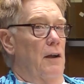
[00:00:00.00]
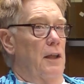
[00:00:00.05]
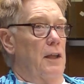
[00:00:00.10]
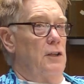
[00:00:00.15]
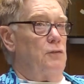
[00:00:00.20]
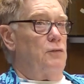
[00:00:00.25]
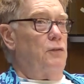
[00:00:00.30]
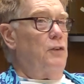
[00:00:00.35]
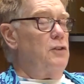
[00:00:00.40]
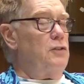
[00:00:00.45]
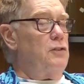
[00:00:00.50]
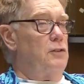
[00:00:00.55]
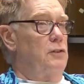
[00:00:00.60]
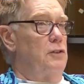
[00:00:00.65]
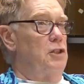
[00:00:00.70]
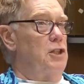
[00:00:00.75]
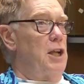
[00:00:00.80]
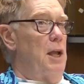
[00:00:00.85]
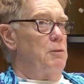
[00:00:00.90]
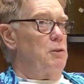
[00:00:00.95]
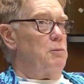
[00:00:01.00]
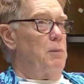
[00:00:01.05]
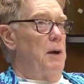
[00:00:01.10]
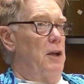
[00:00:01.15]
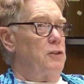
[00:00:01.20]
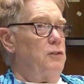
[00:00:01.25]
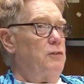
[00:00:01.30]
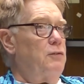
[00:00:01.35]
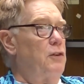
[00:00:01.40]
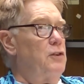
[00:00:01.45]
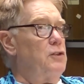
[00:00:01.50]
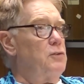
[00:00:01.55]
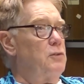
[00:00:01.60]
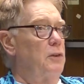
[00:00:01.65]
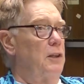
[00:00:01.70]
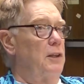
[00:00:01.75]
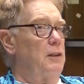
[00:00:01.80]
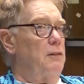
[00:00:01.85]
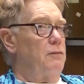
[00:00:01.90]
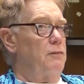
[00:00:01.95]
his first James Brown's first
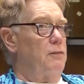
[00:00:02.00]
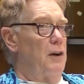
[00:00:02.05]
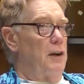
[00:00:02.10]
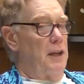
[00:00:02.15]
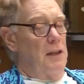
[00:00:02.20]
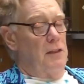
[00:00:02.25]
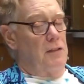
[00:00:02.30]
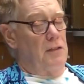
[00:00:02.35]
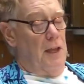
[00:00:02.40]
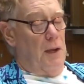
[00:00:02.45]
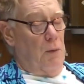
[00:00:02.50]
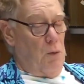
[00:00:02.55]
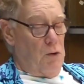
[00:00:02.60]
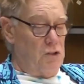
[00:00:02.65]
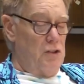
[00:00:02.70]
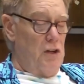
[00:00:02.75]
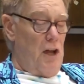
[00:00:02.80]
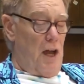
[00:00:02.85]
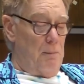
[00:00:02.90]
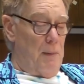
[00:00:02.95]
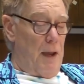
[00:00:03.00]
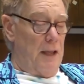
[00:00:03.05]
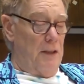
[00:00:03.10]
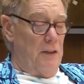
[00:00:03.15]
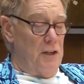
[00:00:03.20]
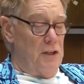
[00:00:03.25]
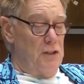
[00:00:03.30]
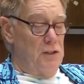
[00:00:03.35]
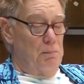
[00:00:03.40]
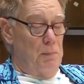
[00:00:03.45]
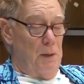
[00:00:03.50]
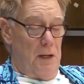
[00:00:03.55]
really funky thing wasn't on my list,